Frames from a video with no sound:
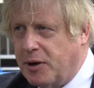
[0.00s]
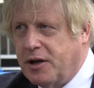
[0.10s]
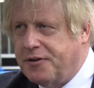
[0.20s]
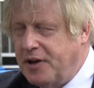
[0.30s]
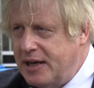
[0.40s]

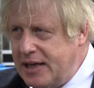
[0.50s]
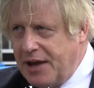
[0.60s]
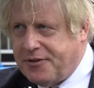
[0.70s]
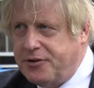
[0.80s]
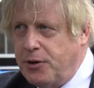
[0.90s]
because
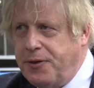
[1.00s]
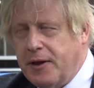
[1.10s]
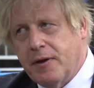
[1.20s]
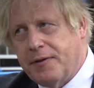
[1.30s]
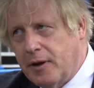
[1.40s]
yes, I do
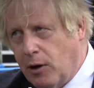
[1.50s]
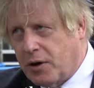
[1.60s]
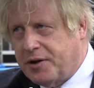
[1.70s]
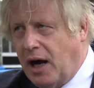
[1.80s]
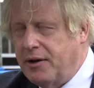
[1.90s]
think that the
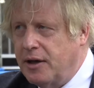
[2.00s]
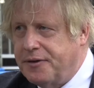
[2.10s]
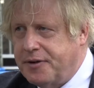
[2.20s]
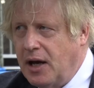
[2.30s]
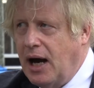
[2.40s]
lockdown
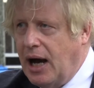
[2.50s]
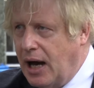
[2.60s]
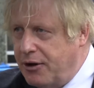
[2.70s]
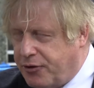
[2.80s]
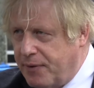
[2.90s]

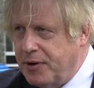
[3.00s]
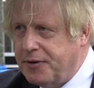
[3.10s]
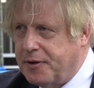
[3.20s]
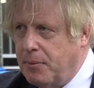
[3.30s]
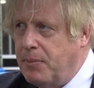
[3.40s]
has driven
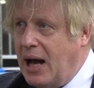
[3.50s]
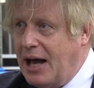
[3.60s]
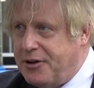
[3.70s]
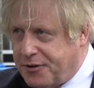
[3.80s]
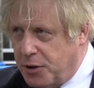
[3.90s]
some
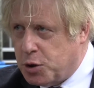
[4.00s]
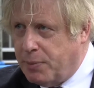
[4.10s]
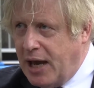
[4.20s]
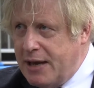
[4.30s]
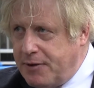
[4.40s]
antisocial
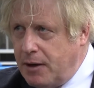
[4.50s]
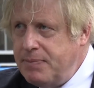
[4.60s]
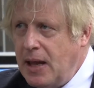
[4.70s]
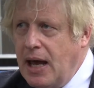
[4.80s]
behaviour,